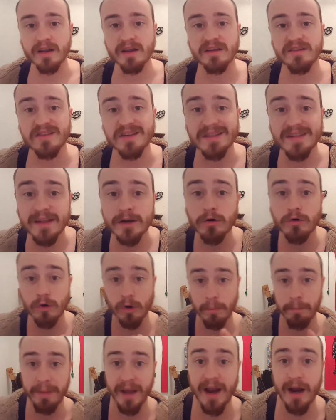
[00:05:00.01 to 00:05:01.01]
He is a
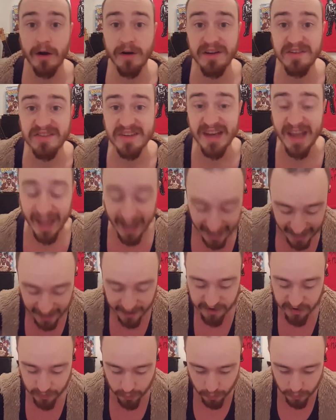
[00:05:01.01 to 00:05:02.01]
literal bear. He's an
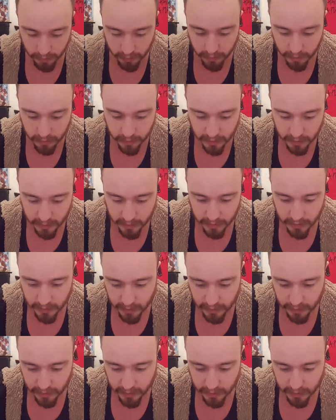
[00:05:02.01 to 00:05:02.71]
actual